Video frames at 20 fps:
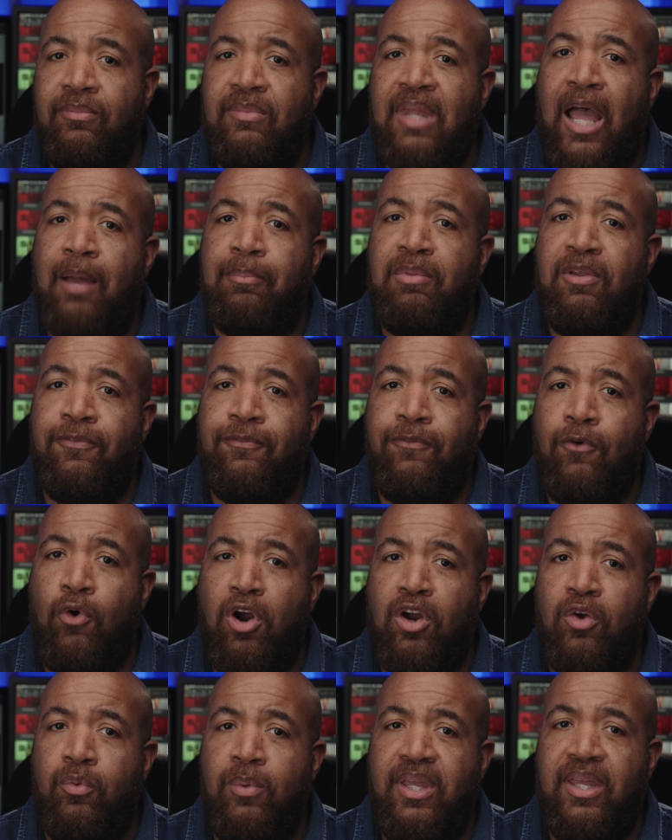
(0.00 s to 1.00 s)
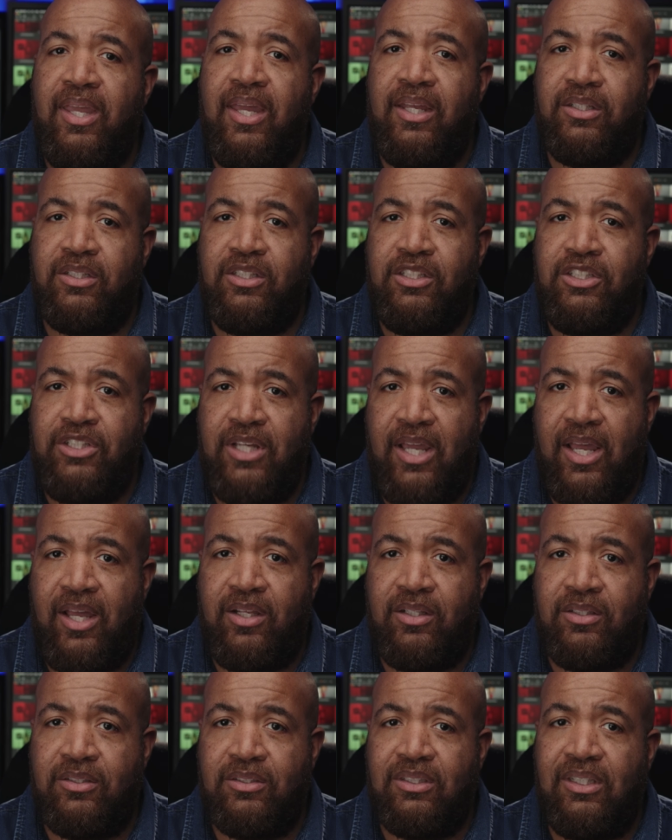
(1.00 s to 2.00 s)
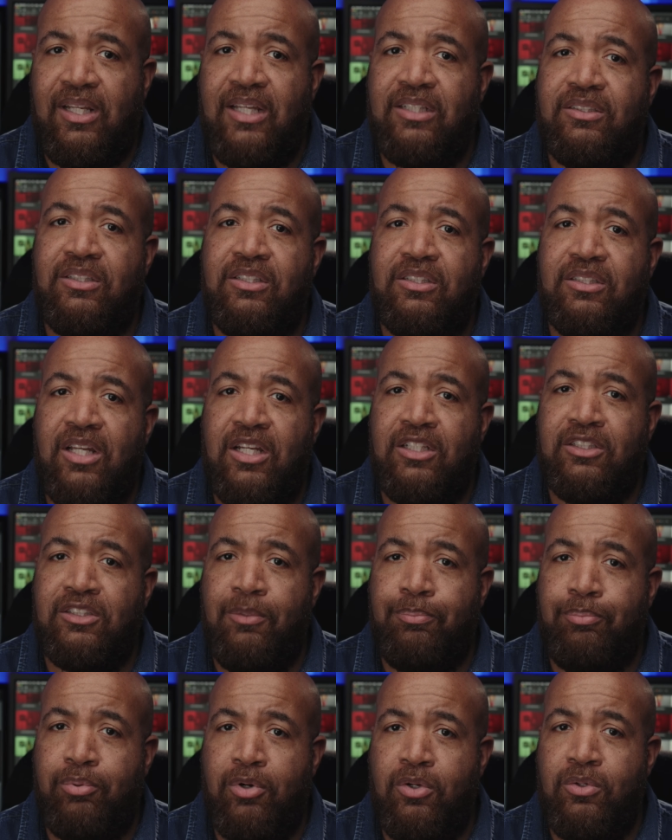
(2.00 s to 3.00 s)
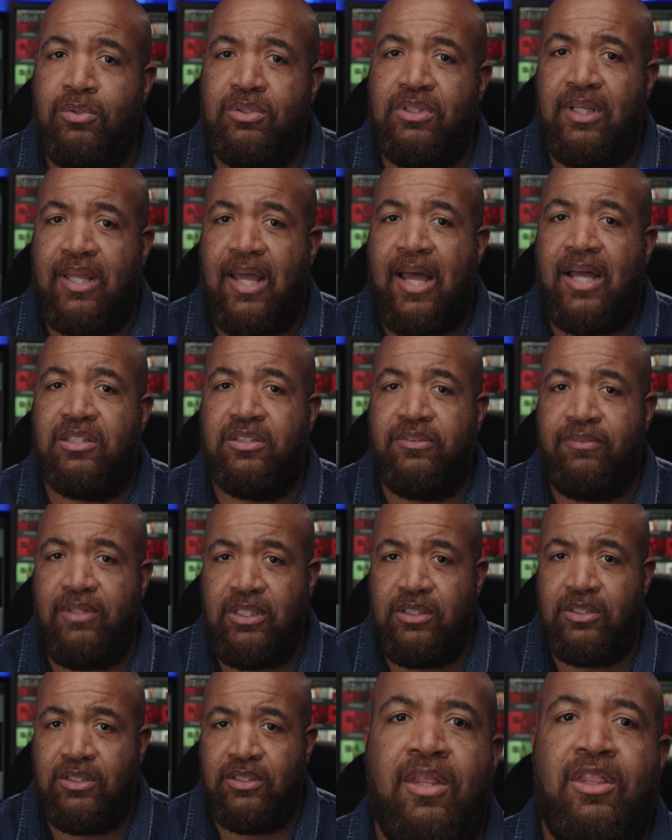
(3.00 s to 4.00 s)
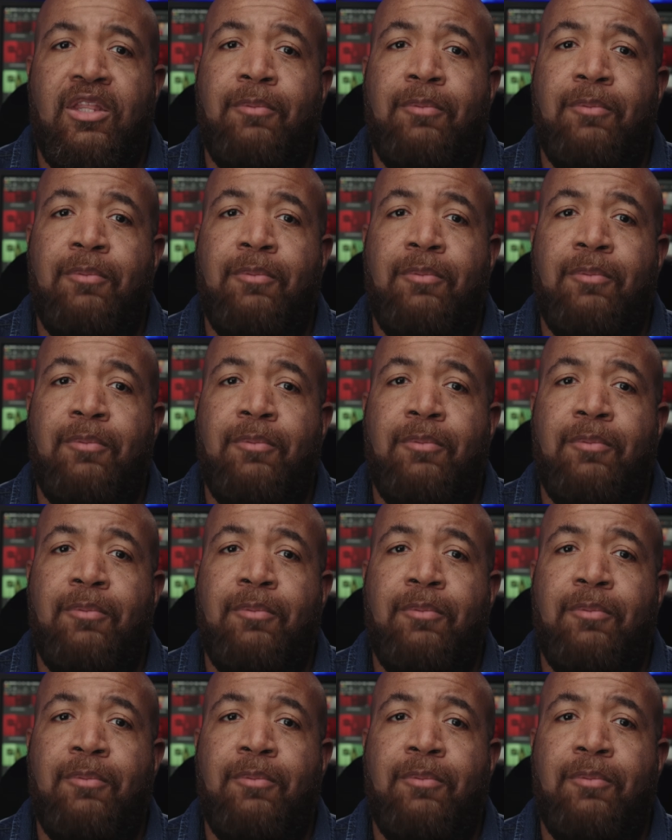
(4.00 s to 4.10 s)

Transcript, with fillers: Now, before we get to gels, let's discuss the pros and cons of each.